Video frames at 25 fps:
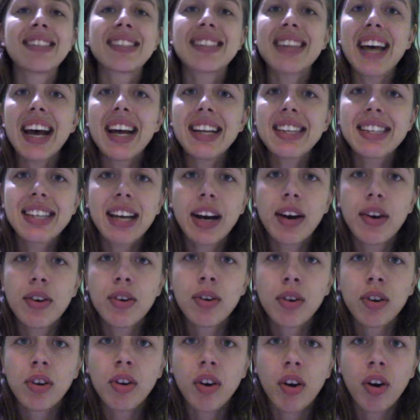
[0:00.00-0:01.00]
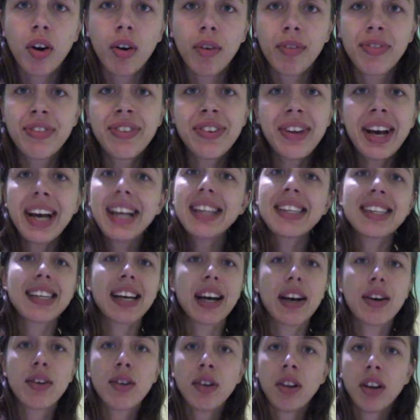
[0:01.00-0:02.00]
that's how you grow, that's
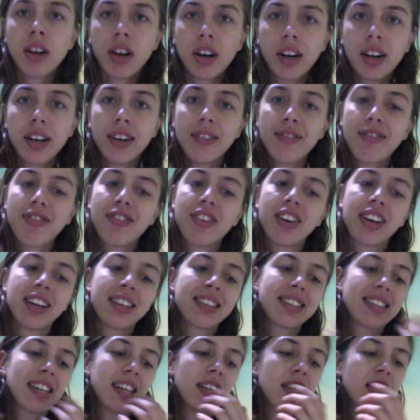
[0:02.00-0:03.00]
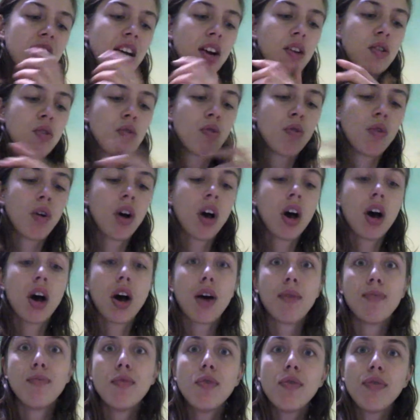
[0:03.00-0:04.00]
how you learn things, that's how you
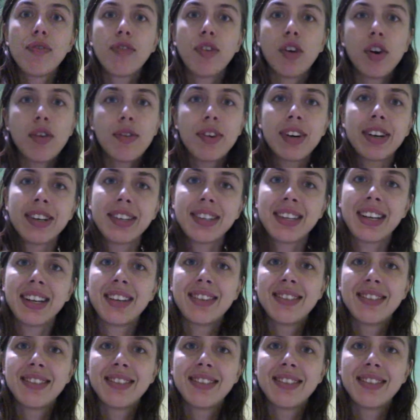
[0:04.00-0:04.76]
move forward